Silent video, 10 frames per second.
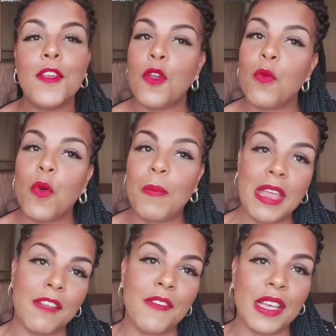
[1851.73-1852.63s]
you will
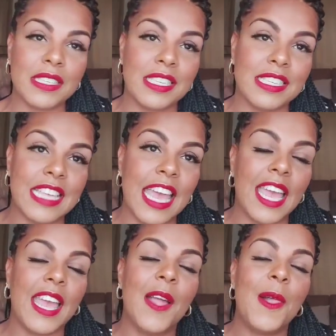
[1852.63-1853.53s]
be the first to
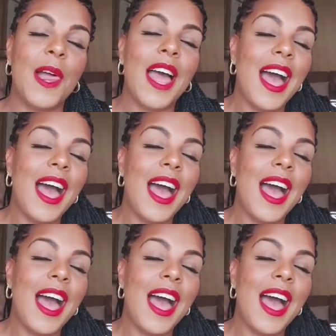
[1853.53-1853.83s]
see.